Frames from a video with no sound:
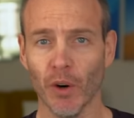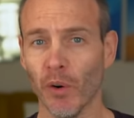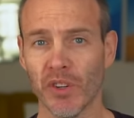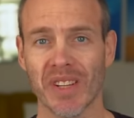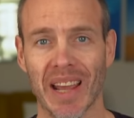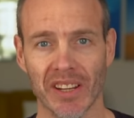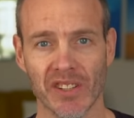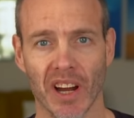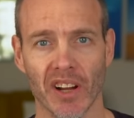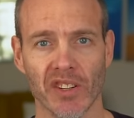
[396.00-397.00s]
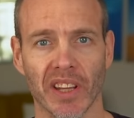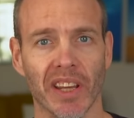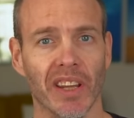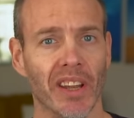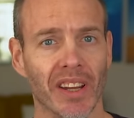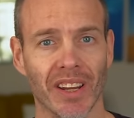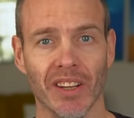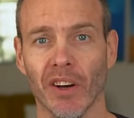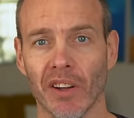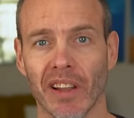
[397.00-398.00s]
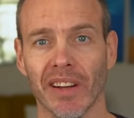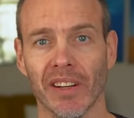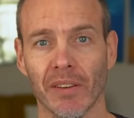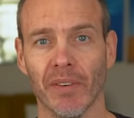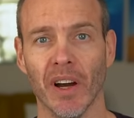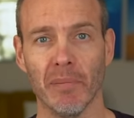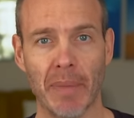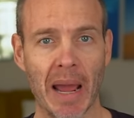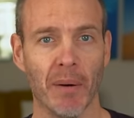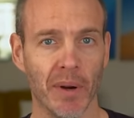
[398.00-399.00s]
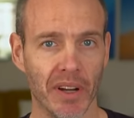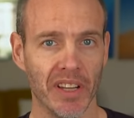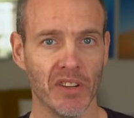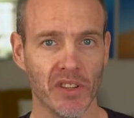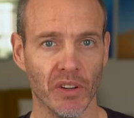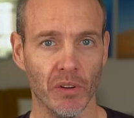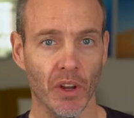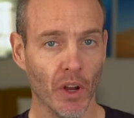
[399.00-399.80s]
or just hate charging it, you're not likely to find power an issue.